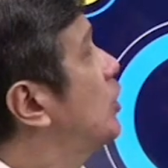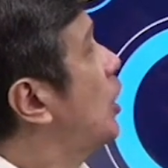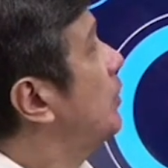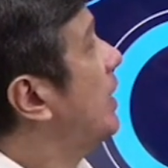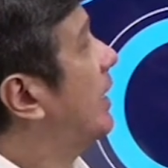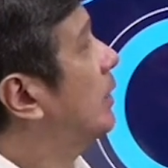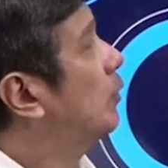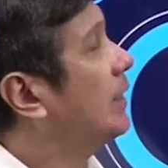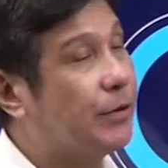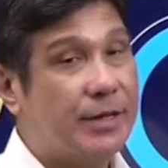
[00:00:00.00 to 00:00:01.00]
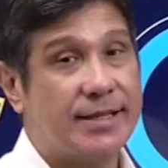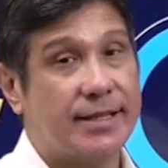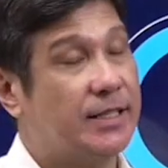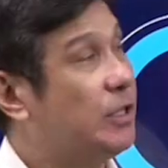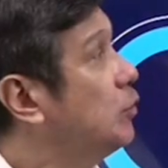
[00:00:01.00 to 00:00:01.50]
and Jerry had
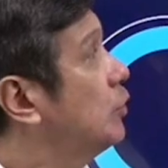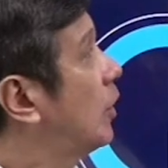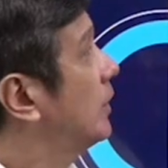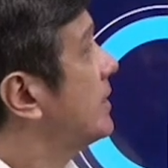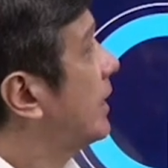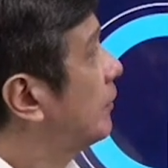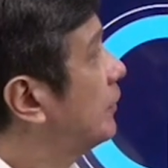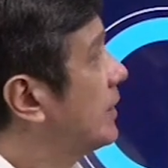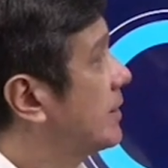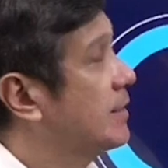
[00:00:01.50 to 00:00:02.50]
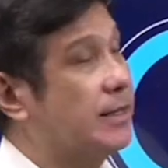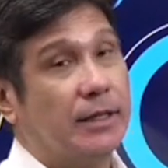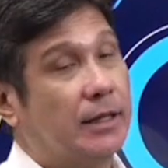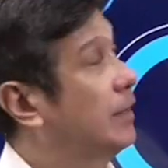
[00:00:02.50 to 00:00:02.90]
$162 at first.